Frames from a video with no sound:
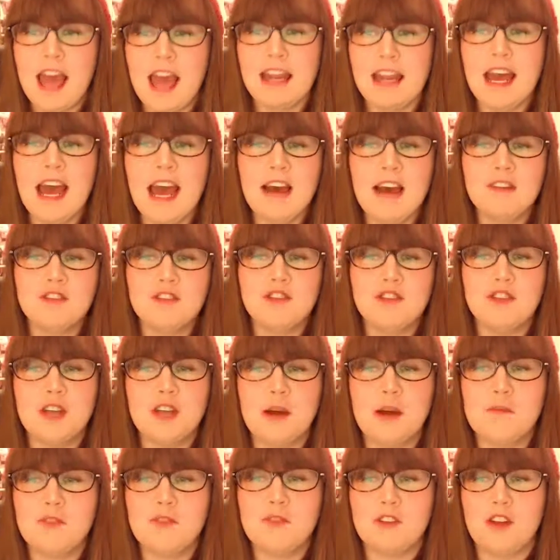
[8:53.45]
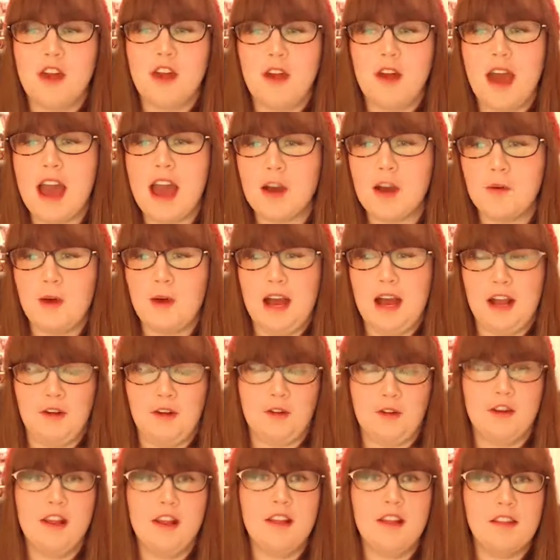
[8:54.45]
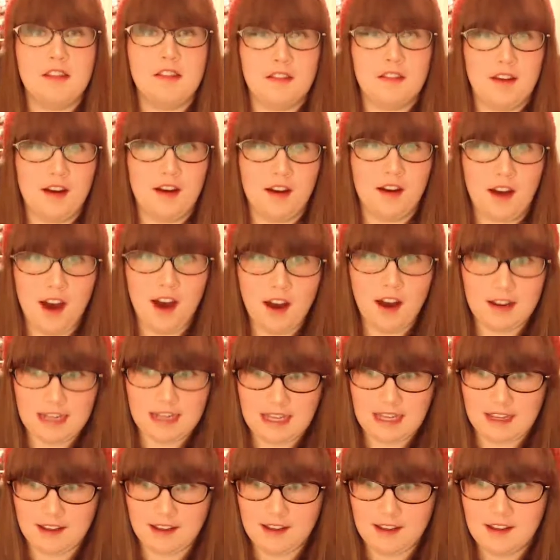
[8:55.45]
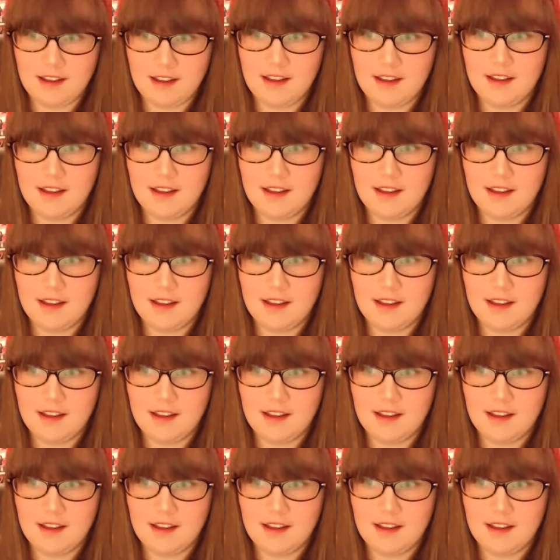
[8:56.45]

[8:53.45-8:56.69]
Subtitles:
And how did you come to know Aqua Agrant and Starhani?